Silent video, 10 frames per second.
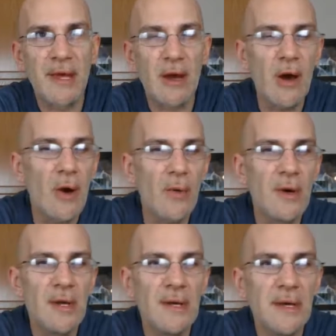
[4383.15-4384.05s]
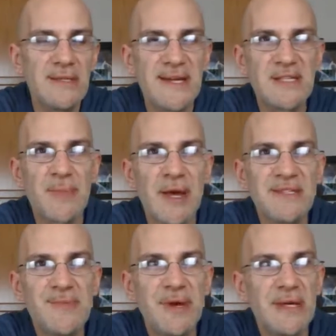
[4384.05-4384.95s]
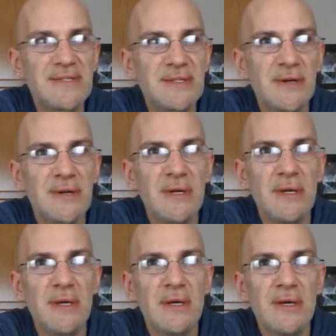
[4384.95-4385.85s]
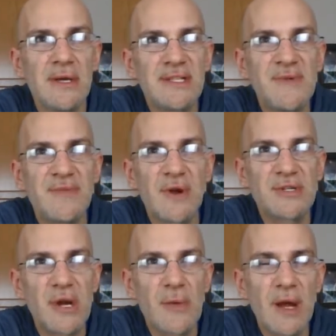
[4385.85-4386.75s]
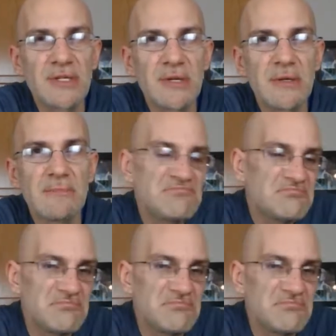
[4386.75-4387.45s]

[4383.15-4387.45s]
be like, oh, it takes up headspace or it gets me frustrated when I shouldn't.